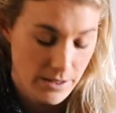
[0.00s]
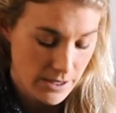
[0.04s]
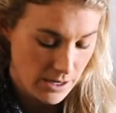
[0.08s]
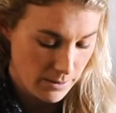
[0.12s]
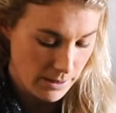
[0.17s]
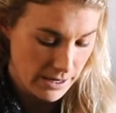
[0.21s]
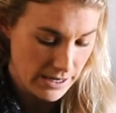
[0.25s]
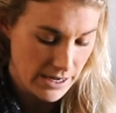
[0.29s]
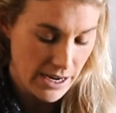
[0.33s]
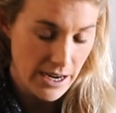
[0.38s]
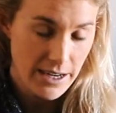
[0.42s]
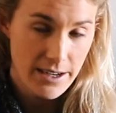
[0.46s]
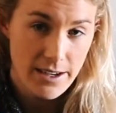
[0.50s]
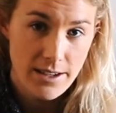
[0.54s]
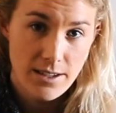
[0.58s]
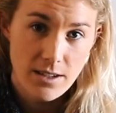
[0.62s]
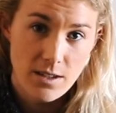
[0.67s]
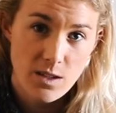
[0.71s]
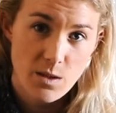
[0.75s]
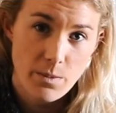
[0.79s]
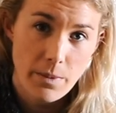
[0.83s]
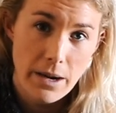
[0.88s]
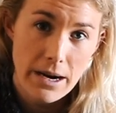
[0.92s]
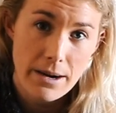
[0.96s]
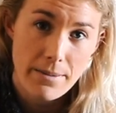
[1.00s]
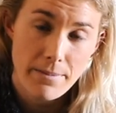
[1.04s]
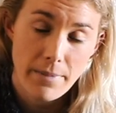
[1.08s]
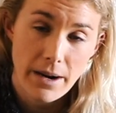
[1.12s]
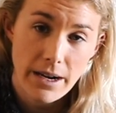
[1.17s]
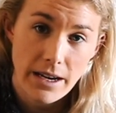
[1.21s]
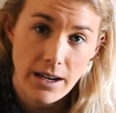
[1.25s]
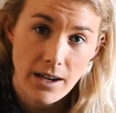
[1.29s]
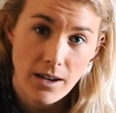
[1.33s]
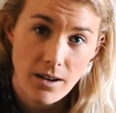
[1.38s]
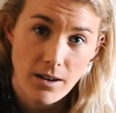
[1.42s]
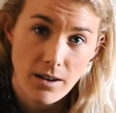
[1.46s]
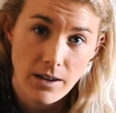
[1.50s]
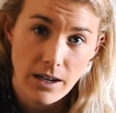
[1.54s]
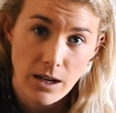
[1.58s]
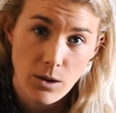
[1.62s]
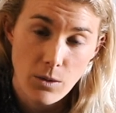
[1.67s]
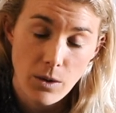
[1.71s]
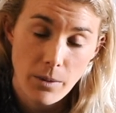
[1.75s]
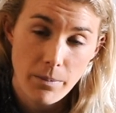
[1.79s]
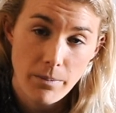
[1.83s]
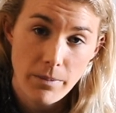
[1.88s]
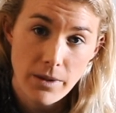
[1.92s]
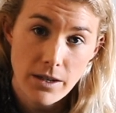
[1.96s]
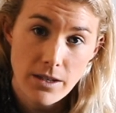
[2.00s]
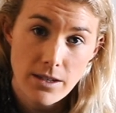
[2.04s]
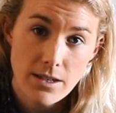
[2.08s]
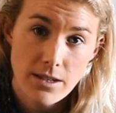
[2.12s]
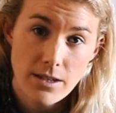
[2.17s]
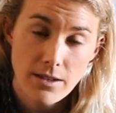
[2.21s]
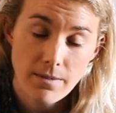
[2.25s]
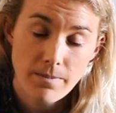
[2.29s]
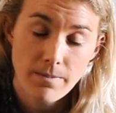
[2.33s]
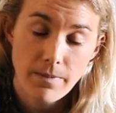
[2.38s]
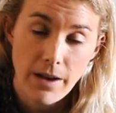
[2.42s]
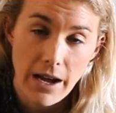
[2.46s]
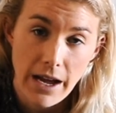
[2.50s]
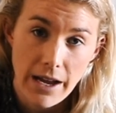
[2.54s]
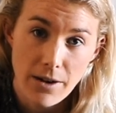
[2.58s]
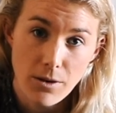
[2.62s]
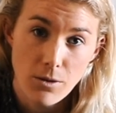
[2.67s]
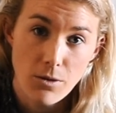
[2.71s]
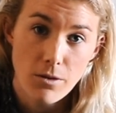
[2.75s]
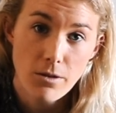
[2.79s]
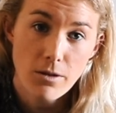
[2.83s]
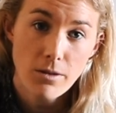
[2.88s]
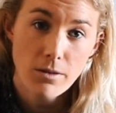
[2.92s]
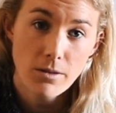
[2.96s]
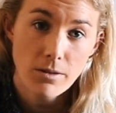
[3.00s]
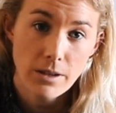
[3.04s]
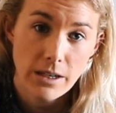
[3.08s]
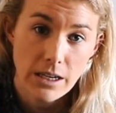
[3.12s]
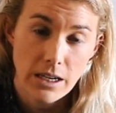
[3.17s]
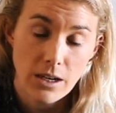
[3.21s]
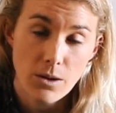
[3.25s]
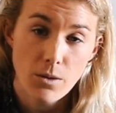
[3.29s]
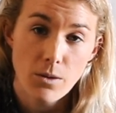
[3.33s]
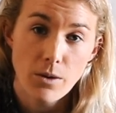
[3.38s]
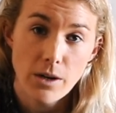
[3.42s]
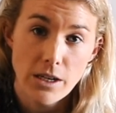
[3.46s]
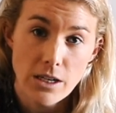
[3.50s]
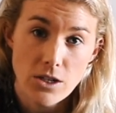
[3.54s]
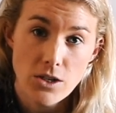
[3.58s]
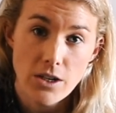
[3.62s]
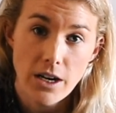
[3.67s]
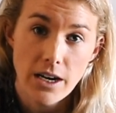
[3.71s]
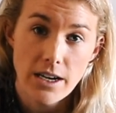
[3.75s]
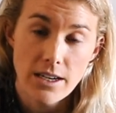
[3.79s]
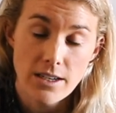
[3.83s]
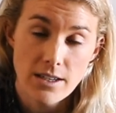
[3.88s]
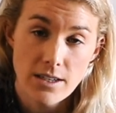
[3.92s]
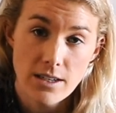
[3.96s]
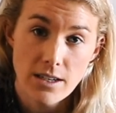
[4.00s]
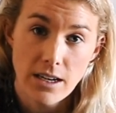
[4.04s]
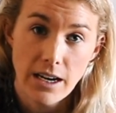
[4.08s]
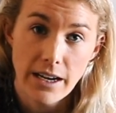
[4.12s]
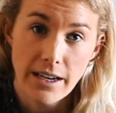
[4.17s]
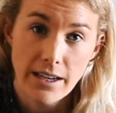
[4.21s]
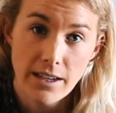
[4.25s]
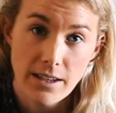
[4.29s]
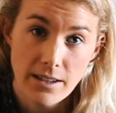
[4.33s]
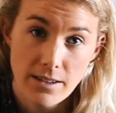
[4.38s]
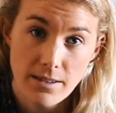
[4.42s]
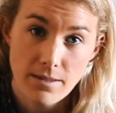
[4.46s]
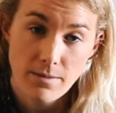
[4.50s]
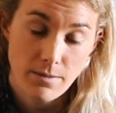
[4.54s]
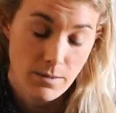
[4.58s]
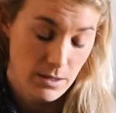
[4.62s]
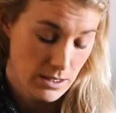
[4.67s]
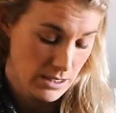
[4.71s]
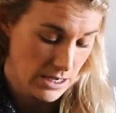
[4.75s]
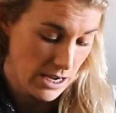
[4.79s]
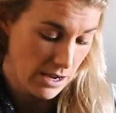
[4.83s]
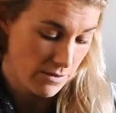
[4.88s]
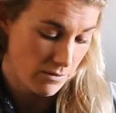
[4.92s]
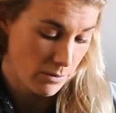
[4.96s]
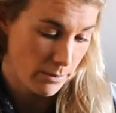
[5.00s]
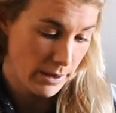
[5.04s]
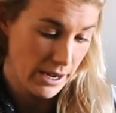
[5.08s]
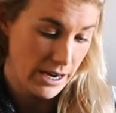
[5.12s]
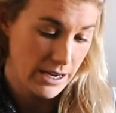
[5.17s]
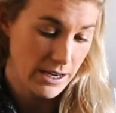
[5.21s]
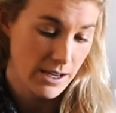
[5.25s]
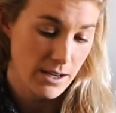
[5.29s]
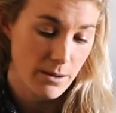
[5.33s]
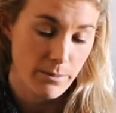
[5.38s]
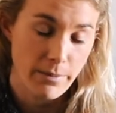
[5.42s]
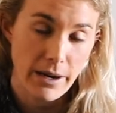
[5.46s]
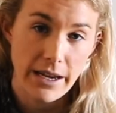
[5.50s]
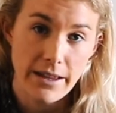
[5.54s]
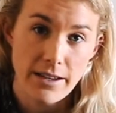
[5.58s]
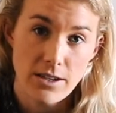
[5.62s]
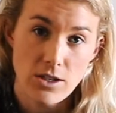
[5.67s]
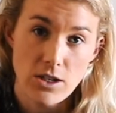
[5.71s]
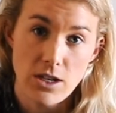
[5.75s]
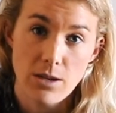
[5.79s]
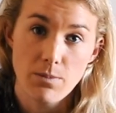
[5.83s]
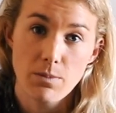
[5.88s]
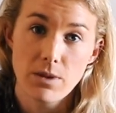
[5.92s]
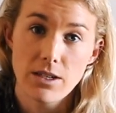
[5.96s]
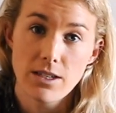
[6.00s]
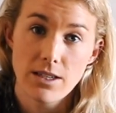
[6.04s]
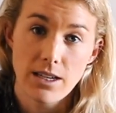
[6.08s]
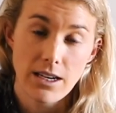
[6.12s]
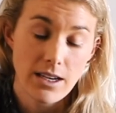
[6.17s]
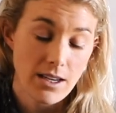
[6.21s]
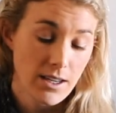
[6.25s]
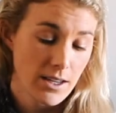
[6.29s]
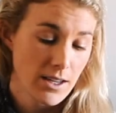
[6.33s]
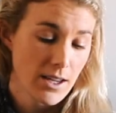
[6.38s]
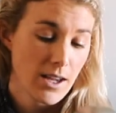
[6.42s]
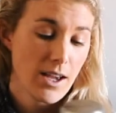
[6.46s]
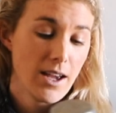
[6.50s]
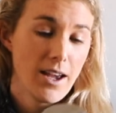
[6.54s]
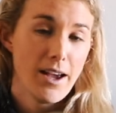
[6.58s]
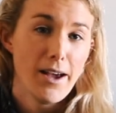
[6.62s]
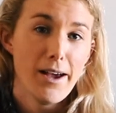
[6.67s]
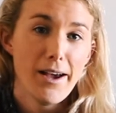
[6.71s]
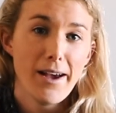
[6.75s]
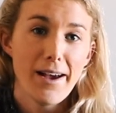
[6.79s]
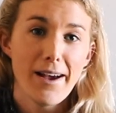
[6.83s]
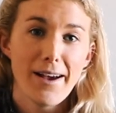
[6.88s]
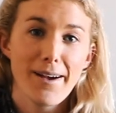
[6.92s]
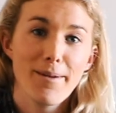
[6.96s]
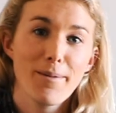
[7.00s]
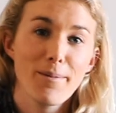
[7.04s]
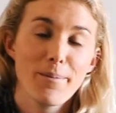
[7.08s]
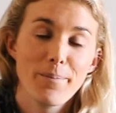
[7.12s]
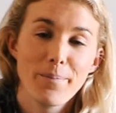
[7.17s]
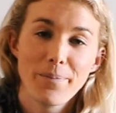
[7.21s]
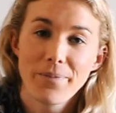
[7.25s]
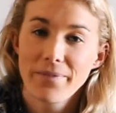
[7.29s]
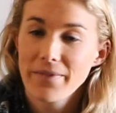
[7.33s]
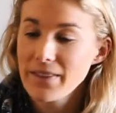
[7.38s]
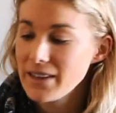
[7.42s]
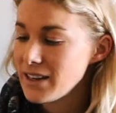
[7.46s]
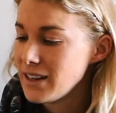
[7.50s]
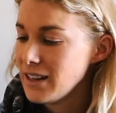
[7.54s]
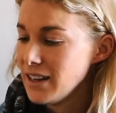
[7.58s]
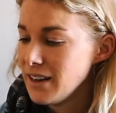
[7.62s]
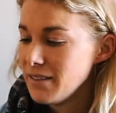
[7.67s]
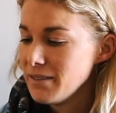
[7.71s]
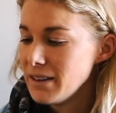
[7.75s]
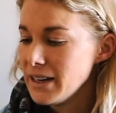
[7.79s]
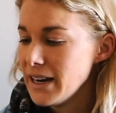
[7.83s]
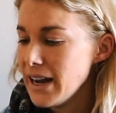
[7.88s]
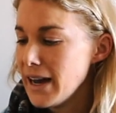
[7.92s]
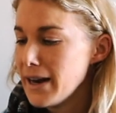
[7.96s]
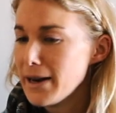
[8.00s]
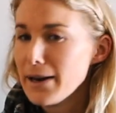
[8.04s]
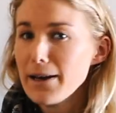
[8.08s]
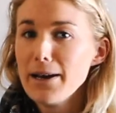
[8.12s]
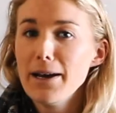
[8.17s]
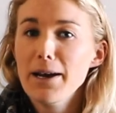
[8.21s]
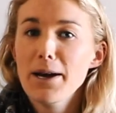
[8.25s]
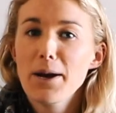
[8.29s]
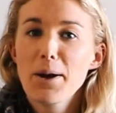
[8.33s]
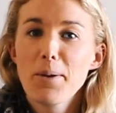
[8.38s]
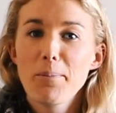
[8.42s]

Now my dad doesn't spend money on equipment at all. He always tries to save a penny and buy the cheapest thing. Love you, Dad.